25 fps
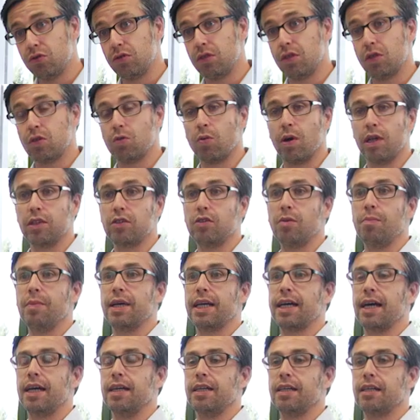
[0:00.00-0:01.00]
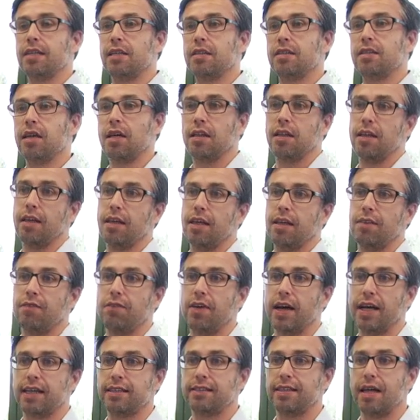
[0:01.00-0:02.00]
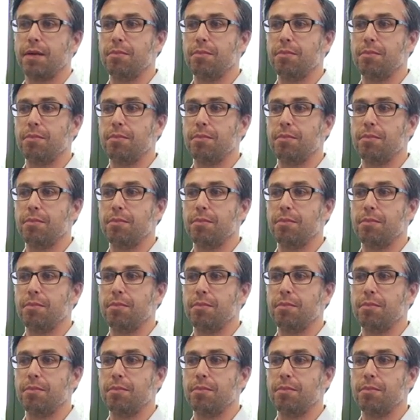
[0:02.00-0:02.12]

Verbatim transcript: to the quantum mechanical tunneling effect.